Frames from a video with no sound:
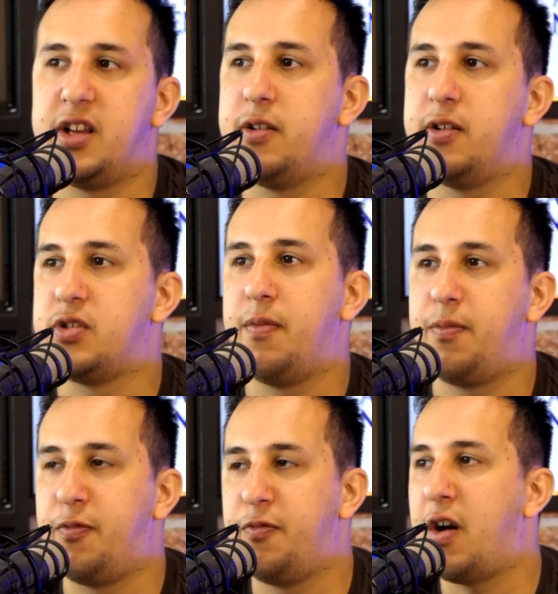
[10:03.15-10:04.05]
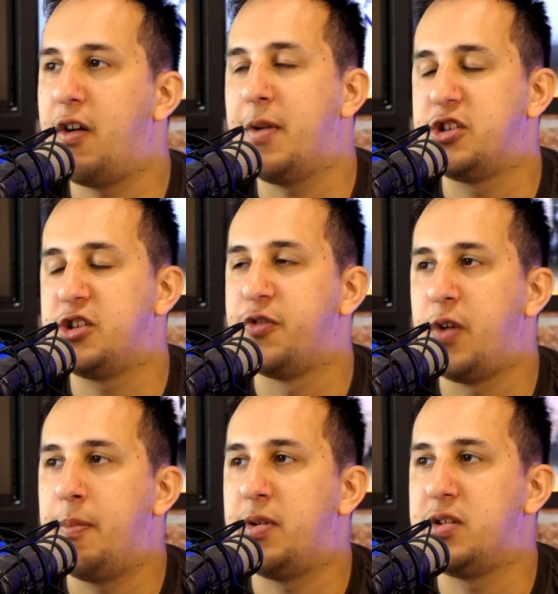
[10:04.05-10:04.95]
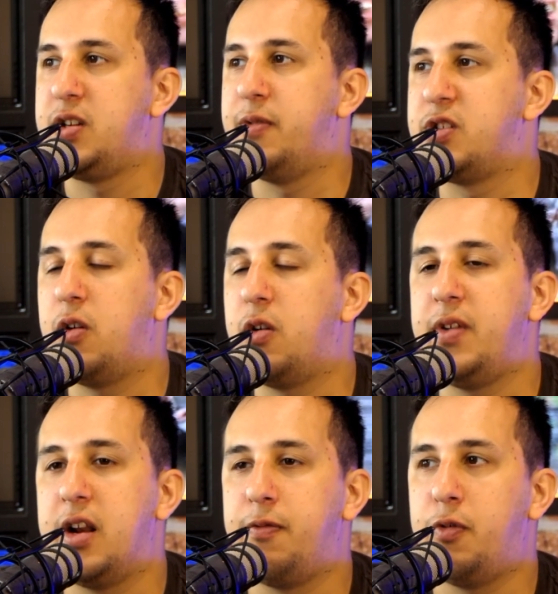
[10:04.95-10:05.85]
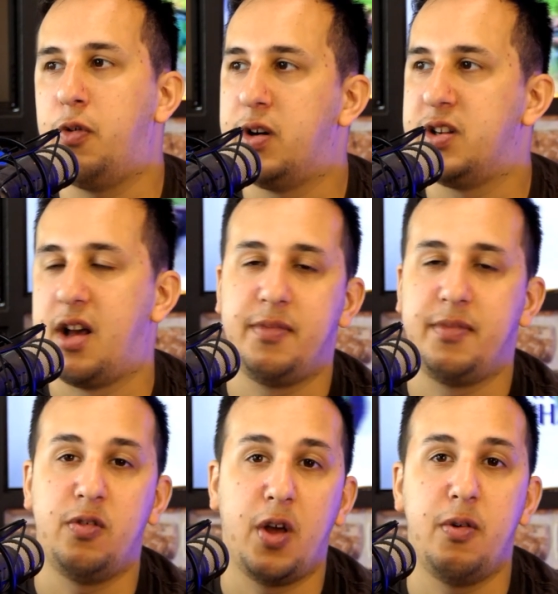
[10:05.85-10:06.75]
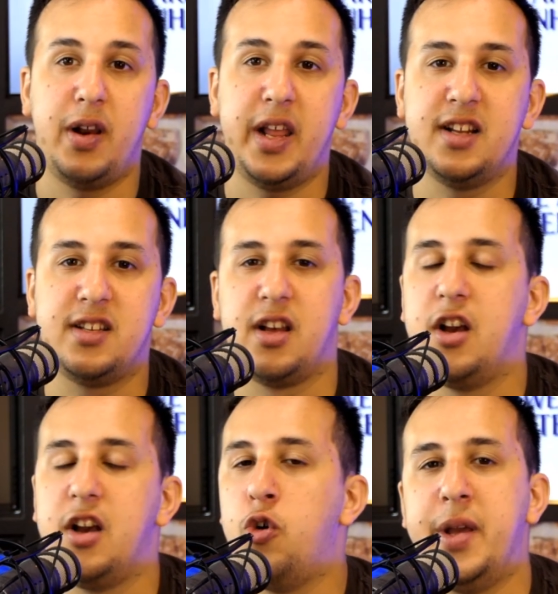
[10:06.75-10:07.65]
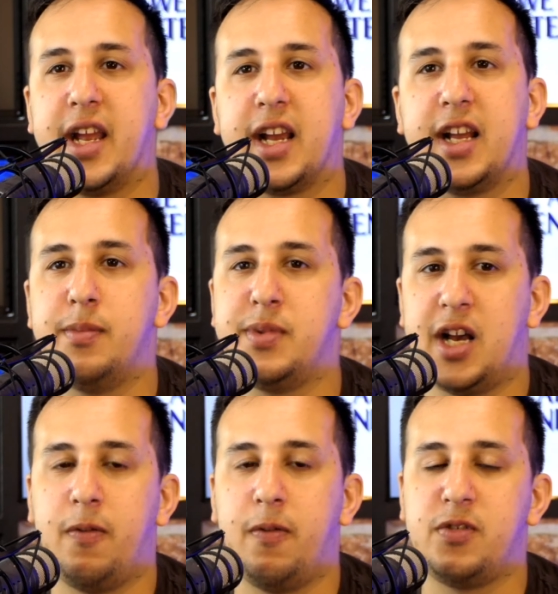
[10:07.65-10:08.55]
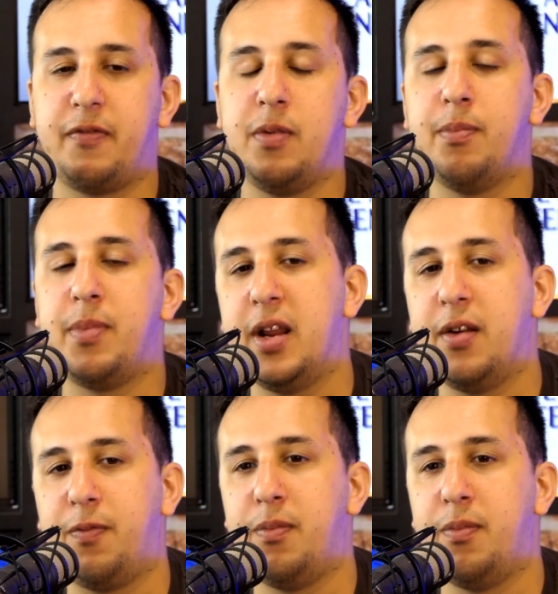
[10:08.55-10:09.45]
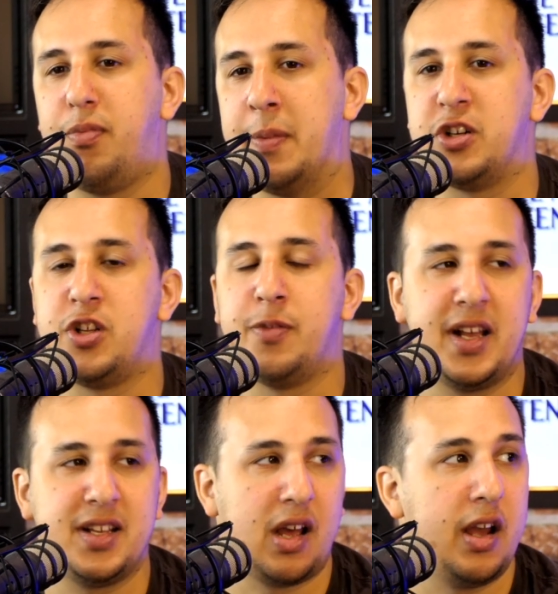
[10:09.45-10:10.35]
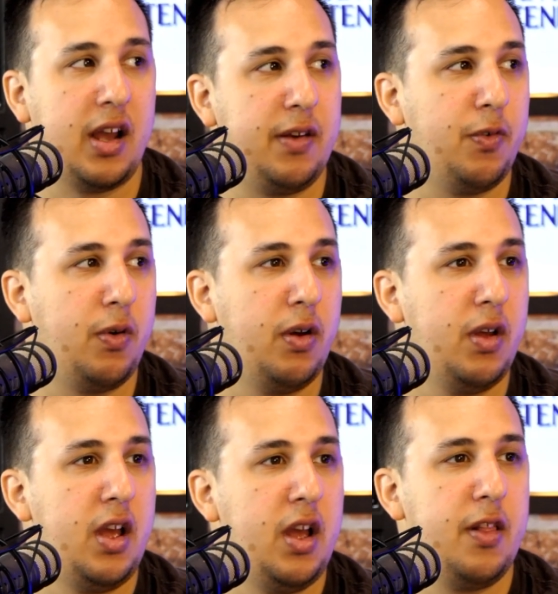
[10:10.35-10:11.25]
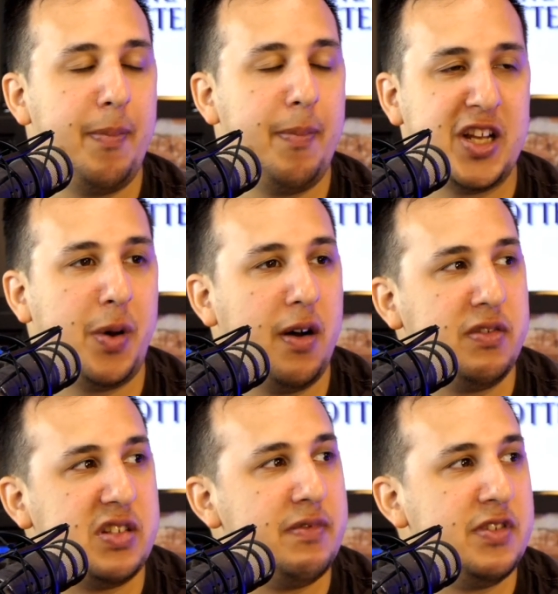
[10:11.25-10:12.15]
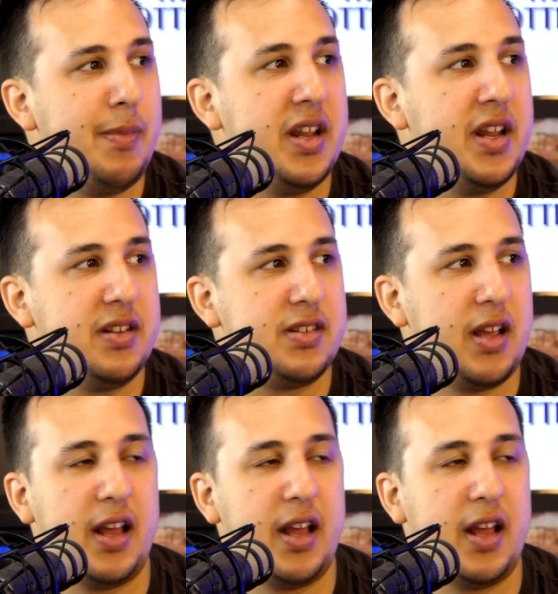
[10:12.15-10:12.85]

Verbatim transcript: And it was a very much of a positive result in the end for Southampton, although Leeds will be kicking themselves having been pretty much the better side for the best part of 70 minutes yeah.